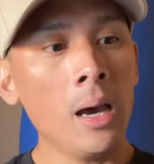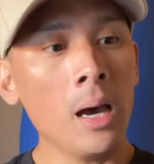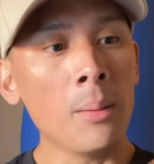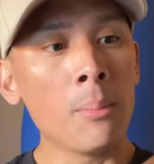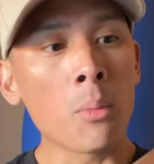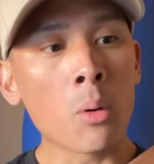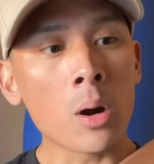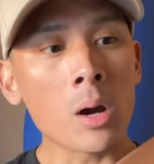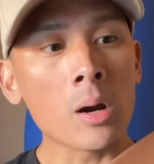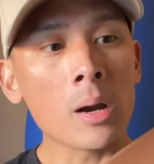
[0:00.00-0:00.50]
a
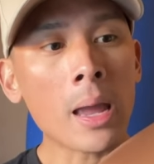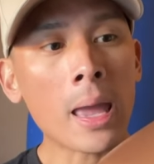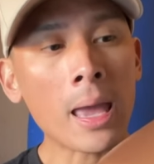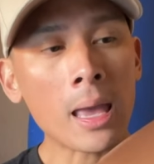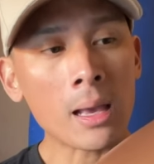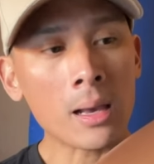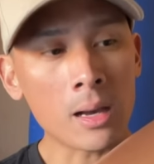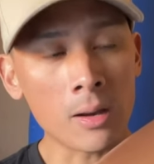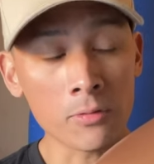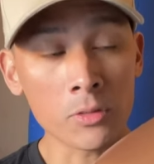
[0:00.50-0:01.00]
more
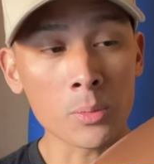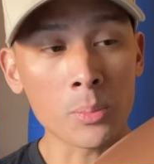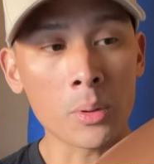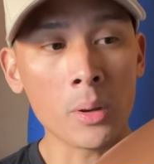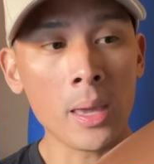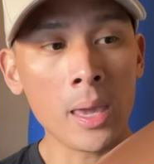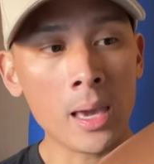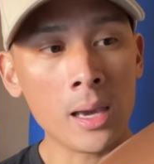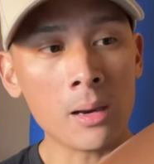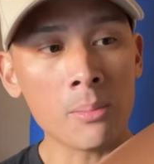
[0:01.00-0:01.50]

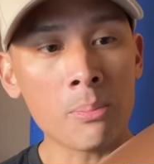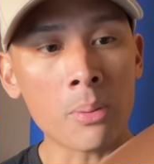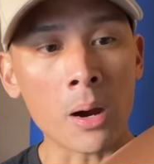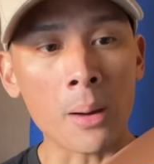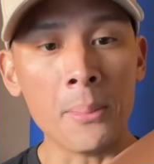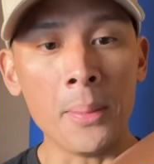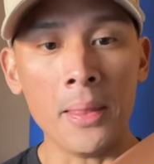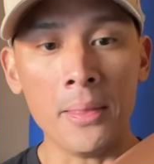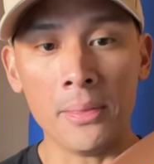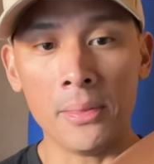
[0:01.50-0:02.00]
comfortable hand
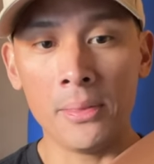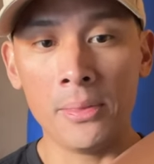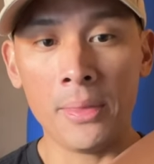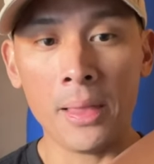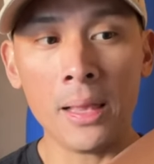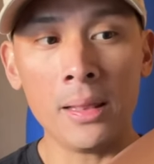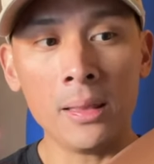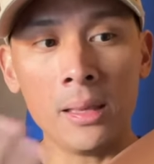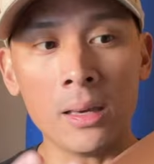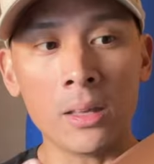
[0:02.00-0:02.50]
compartment
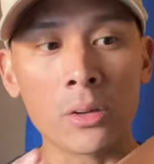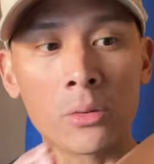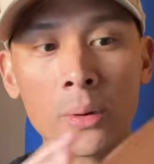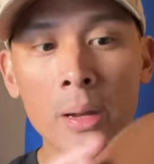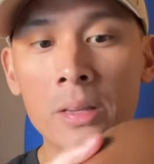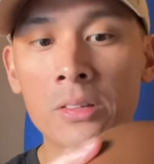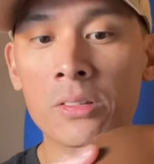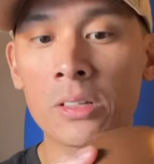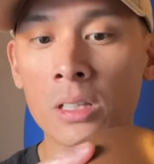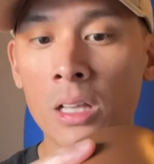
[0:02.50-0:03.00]
than the other
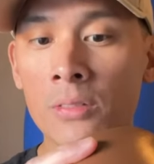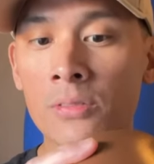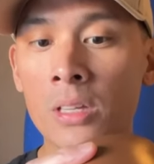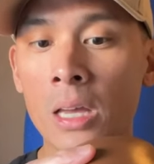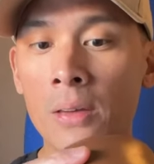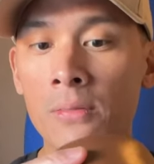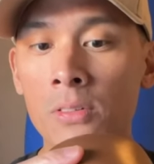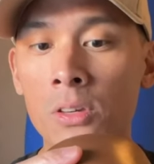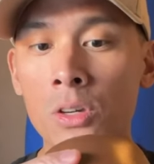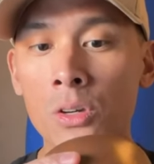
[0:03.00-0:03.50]
Reyes gloves
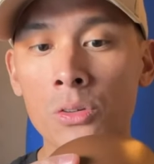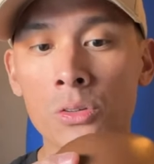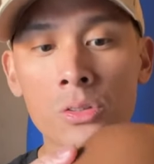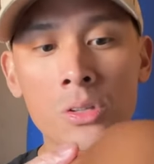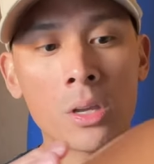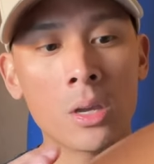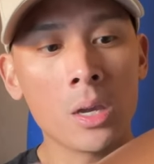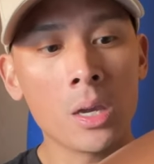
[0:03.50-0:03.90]
I've used.